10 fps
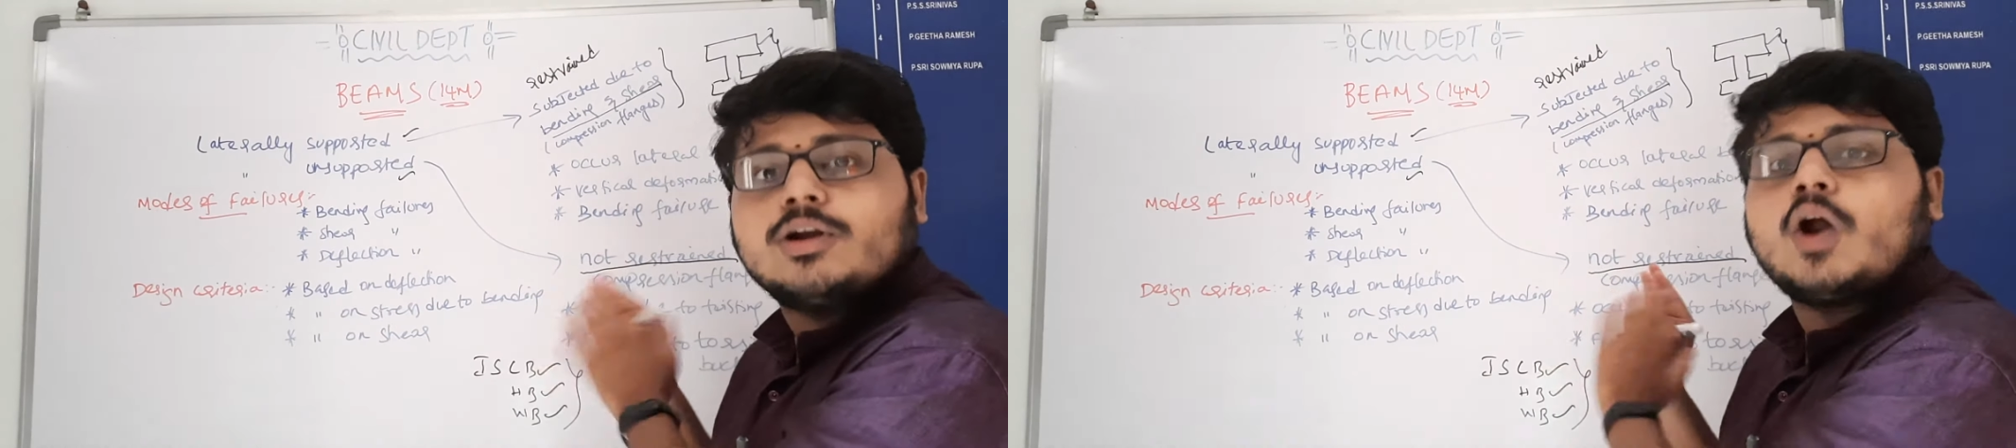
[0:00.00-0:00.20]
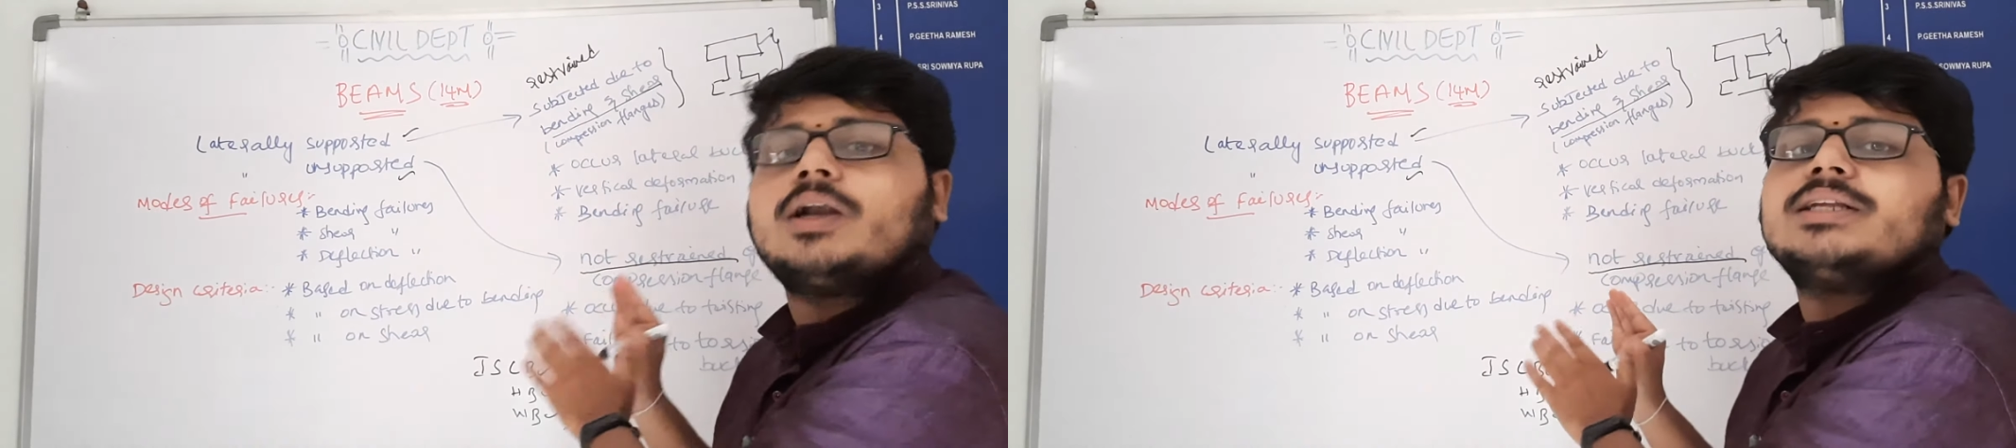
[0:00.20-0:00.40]

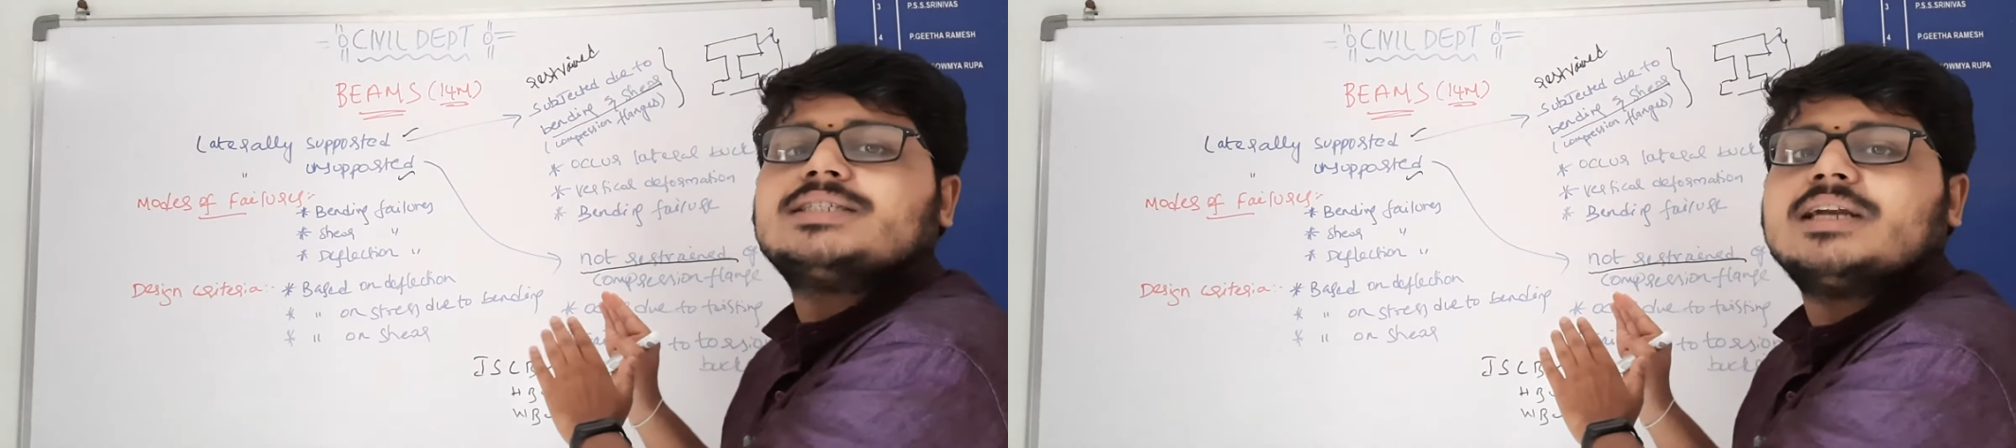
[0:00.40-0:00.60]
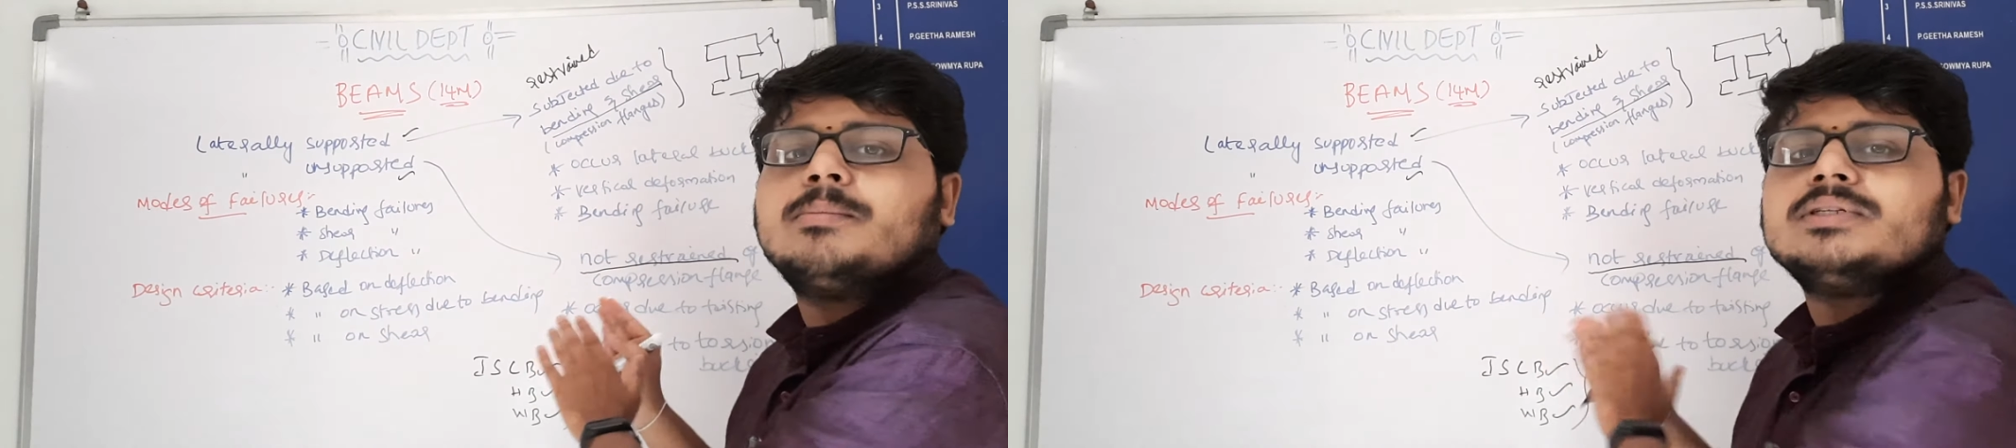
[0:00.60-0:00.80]
not
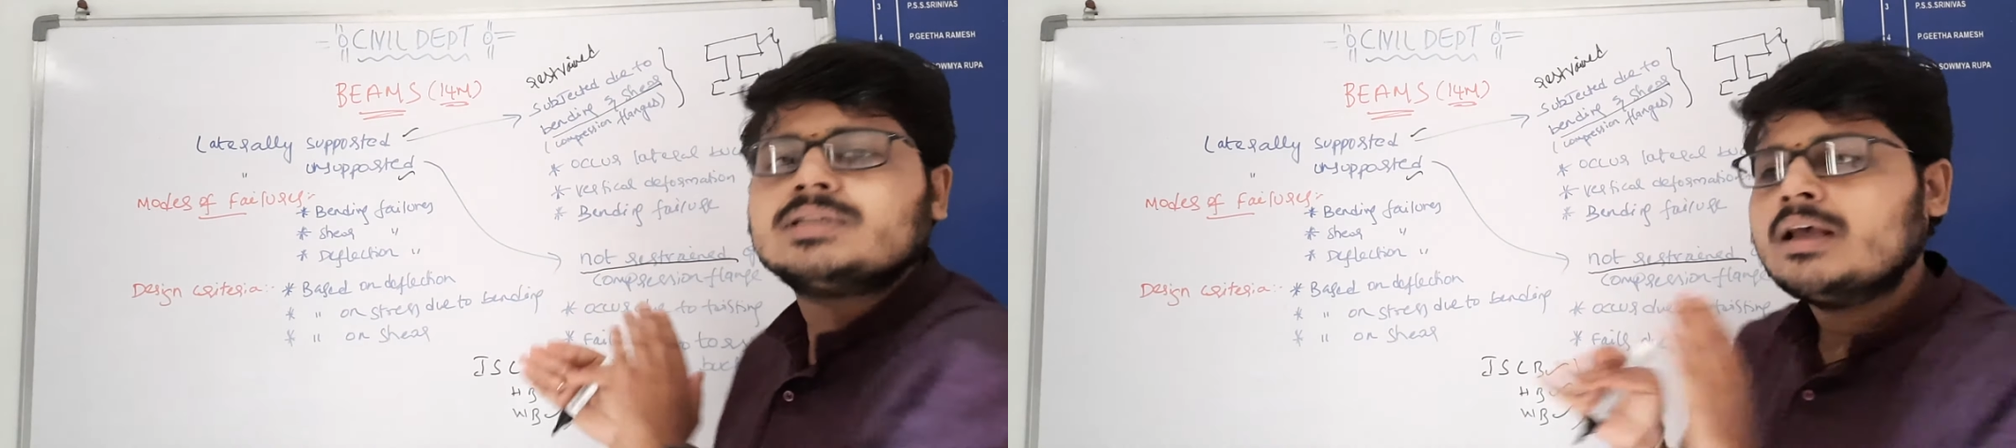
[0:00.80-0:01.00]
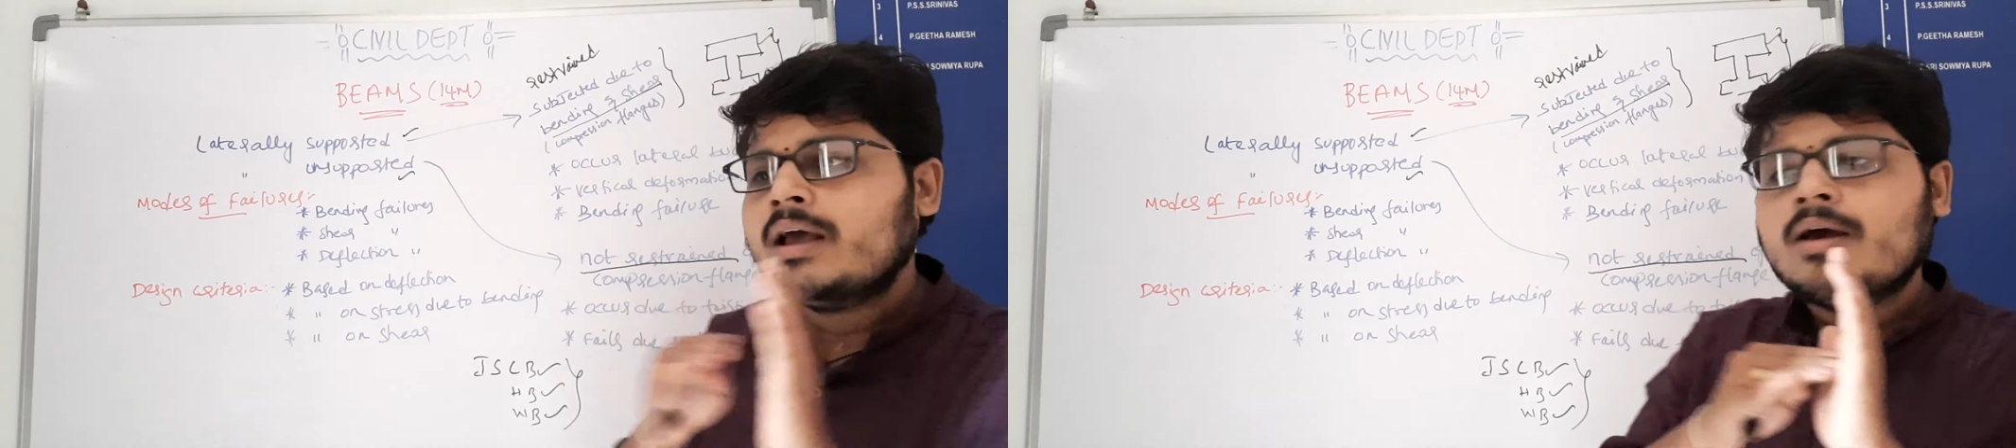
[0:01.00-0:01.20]
restrained means
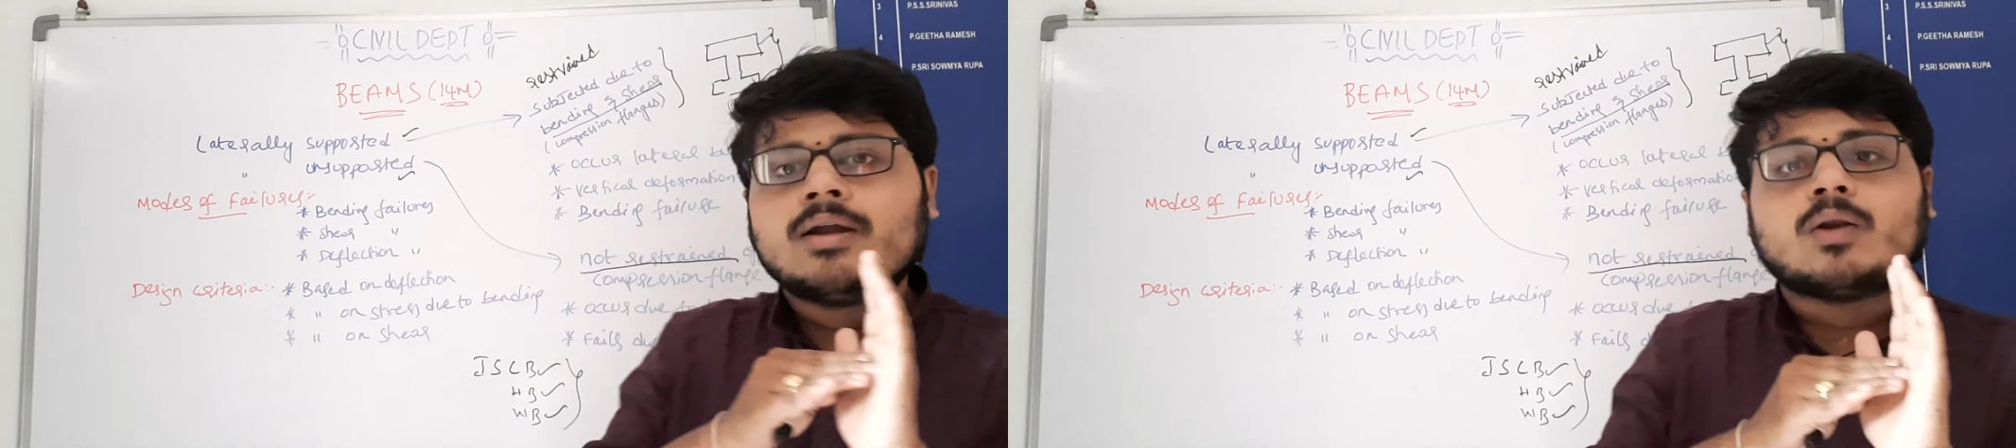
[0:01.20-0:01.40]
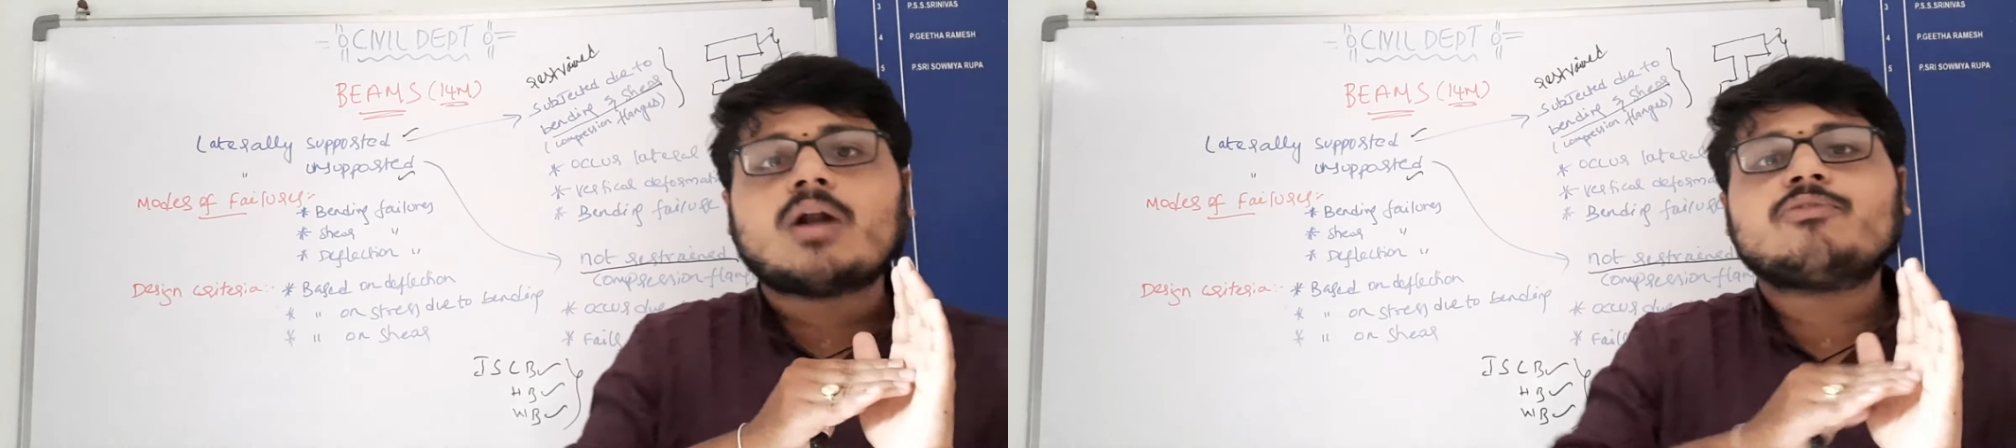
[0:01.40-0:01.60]

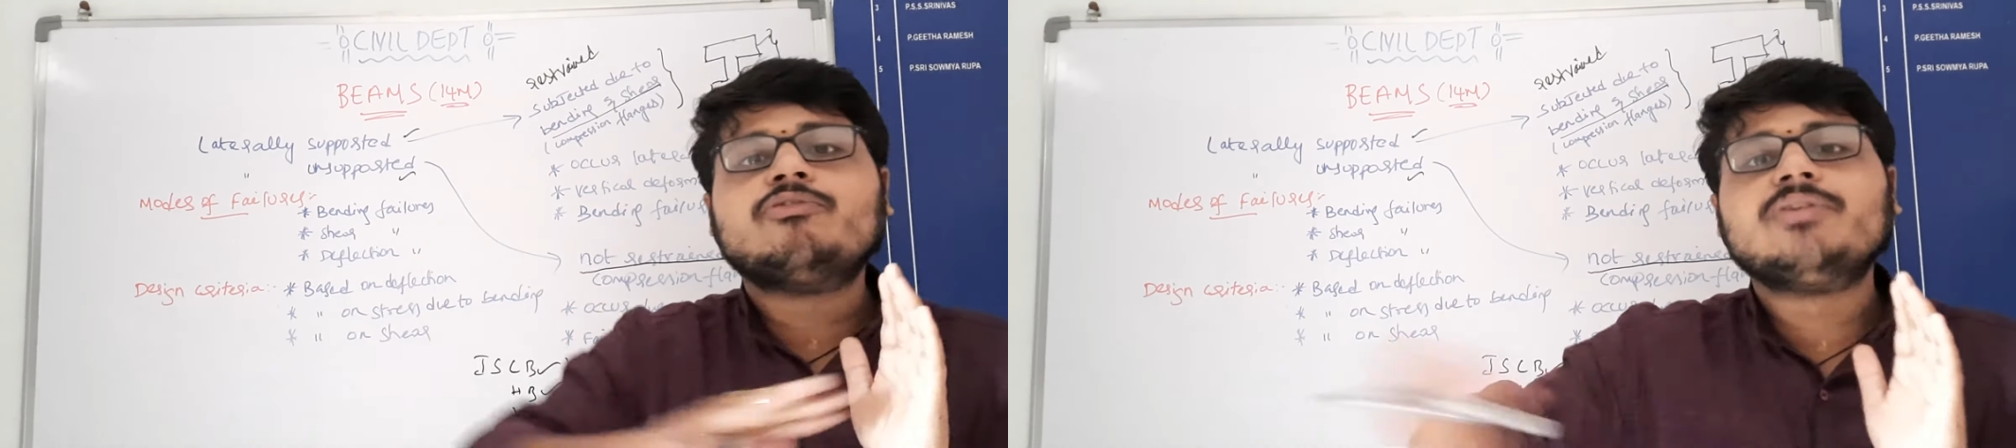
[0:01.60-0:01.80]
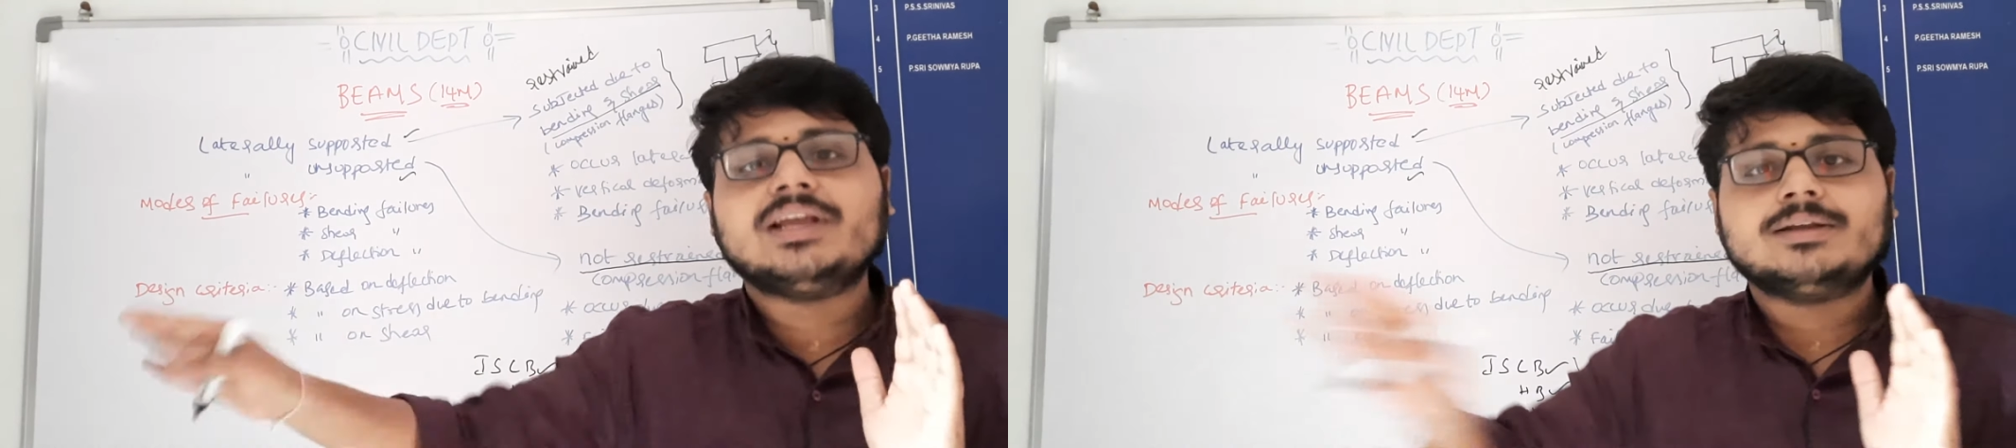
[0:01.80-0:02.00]
not
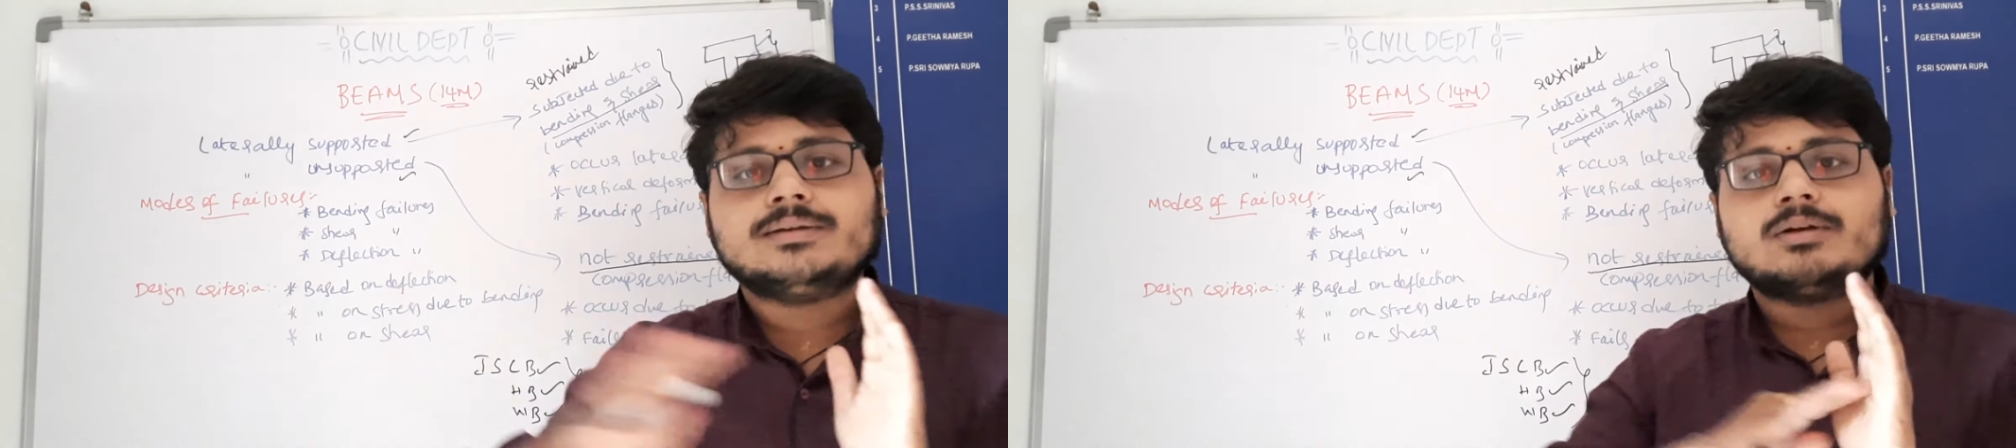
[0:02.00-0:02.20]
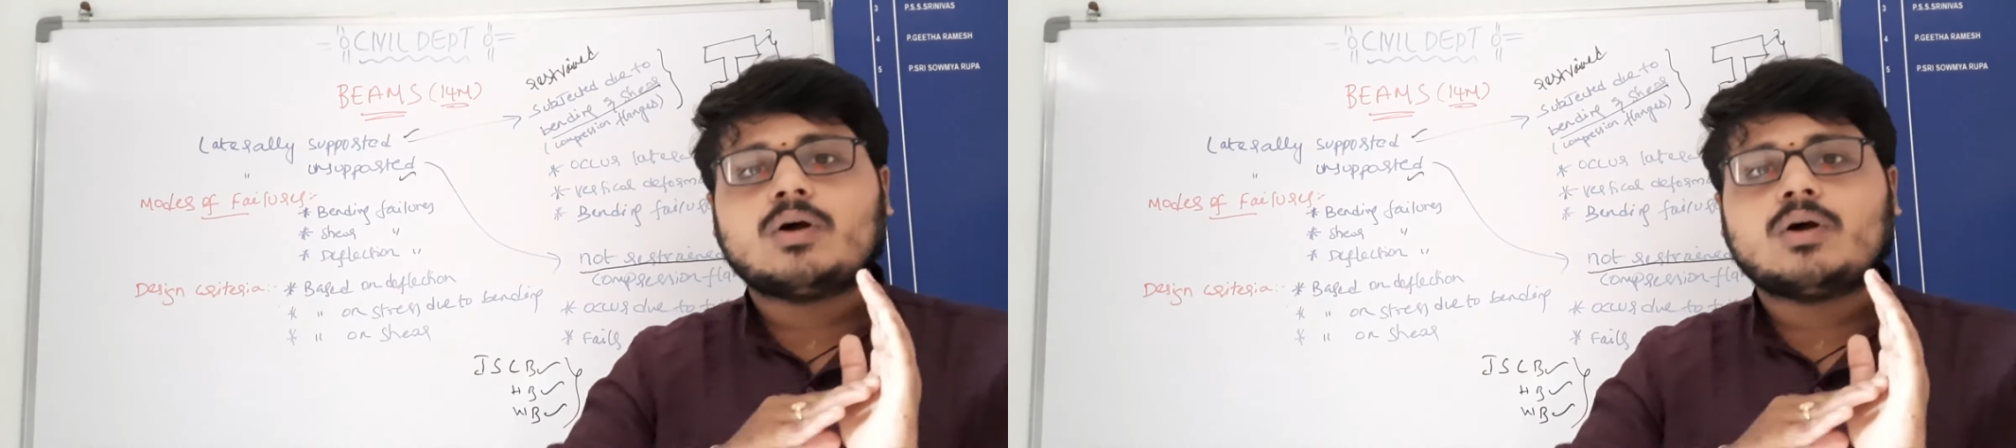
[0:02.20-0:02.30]
free.